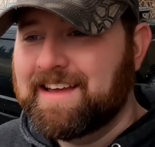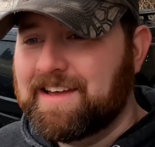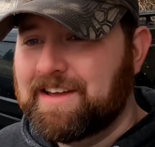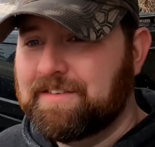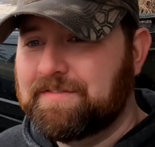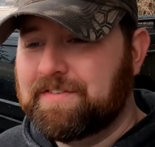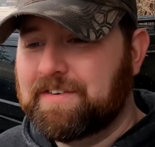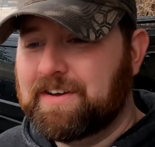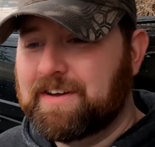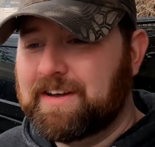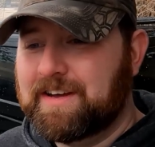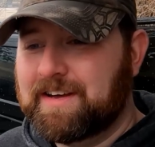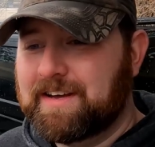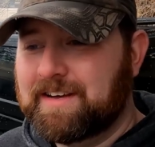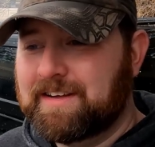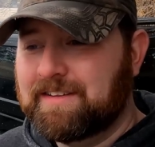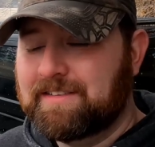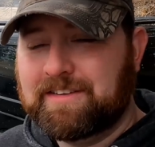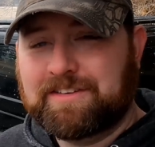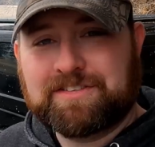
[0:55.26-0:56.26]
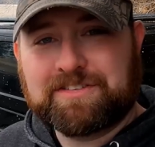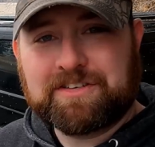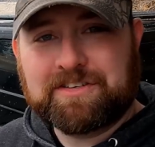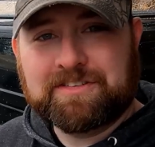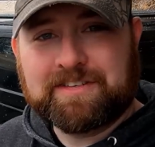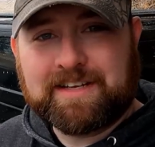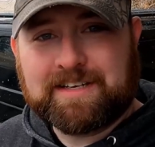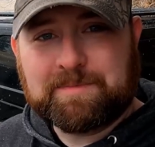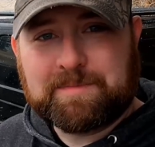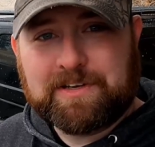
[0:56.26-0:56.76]
If this turns
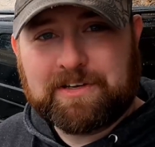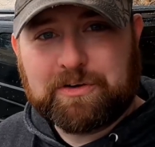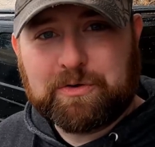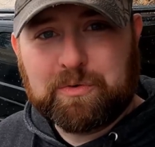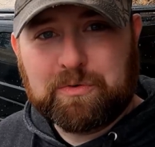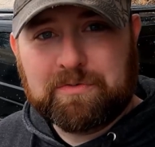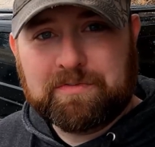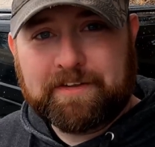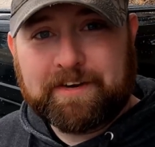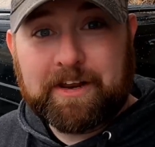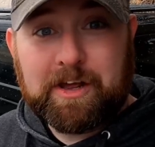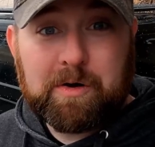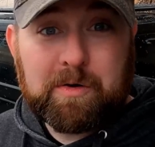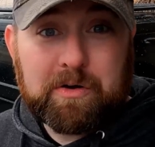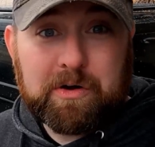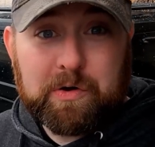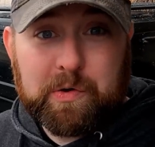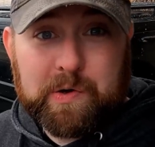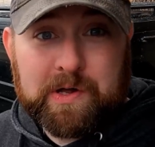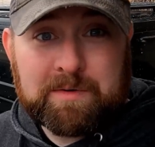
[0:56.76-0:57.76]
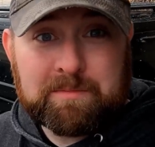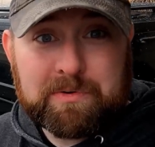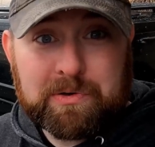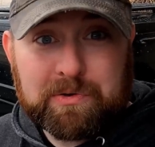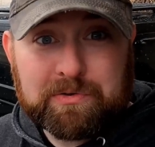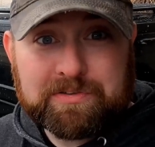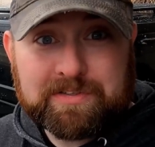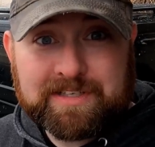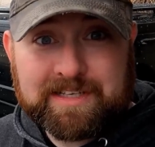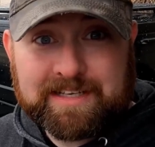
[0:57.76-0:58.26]
out to be a cool video, I'll go ahead and
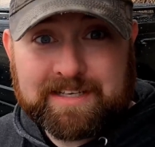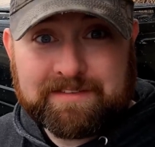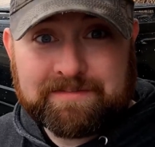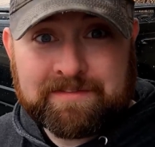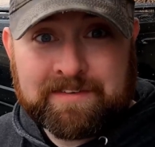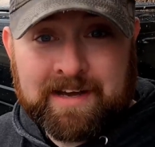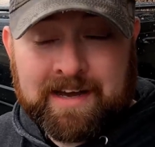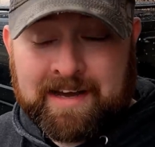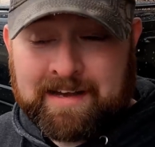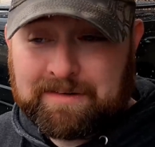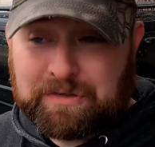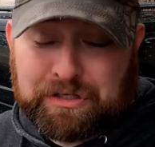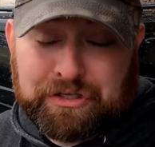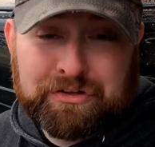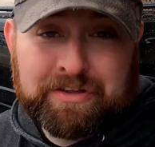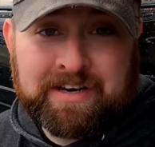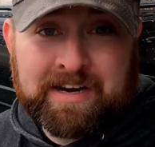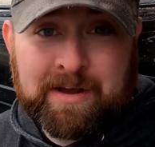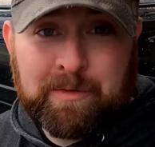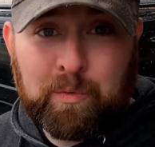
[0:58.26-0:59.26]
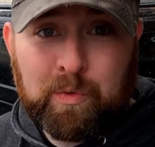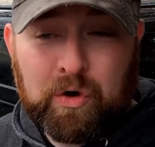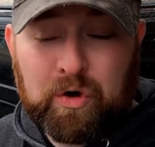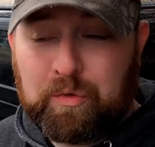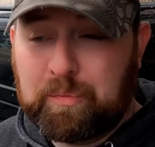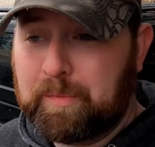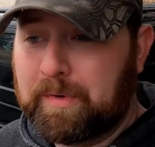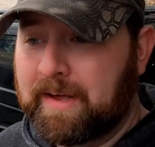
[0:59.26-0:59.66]
post it. If not, well, then I won't.